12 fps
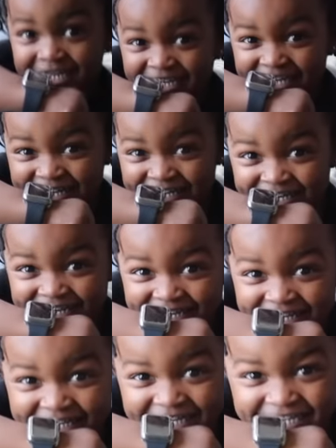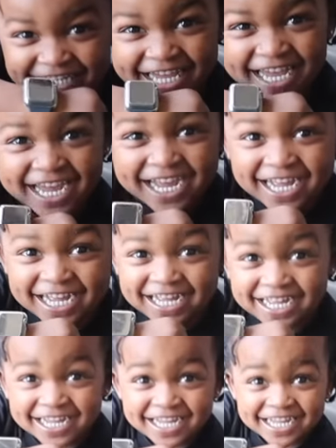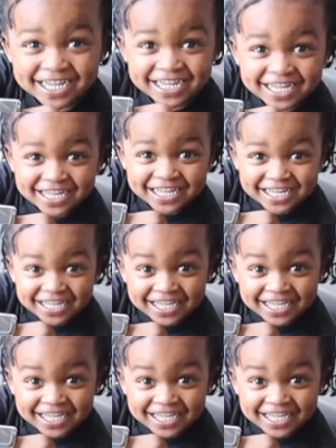your own chair? Yeah. Bruh.